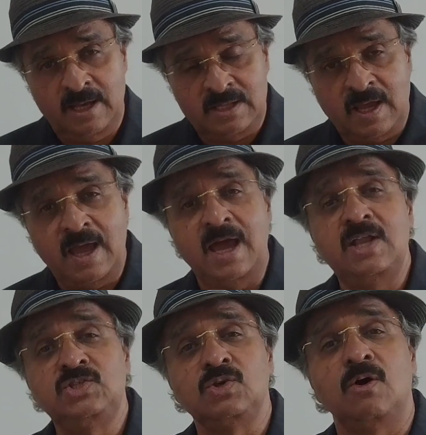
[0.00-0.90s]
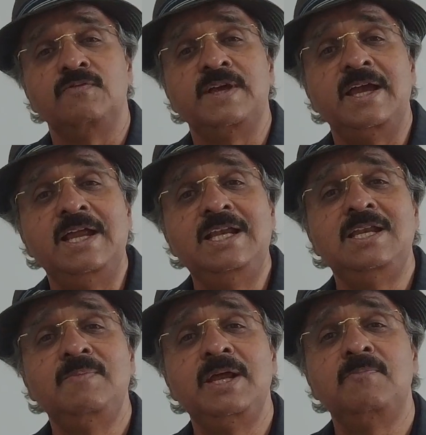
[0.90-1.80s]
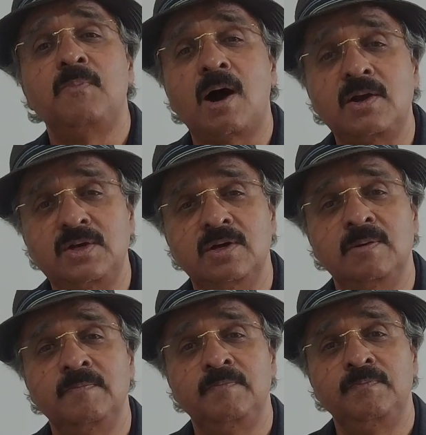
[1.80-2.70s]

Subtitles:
at the hands of their intimate partner